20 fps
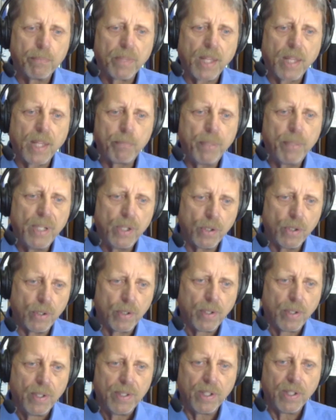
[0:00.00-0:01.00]
appear.
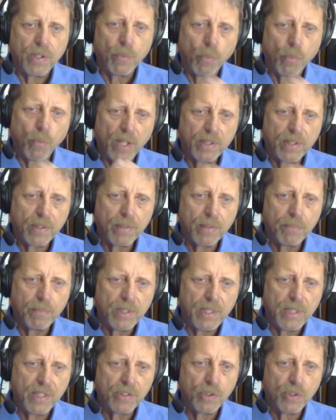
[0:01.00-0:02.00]
You can watch them
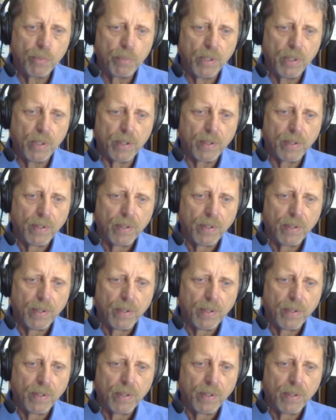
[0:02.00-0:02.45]
disappear.